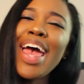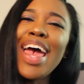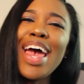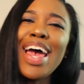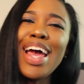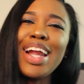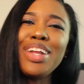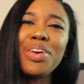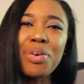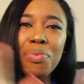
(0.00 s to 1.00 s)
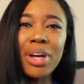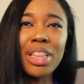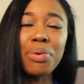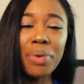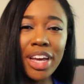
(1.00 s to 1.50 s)
and you can
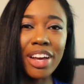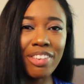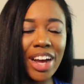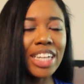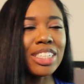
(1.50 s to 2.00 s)
win the wig, right?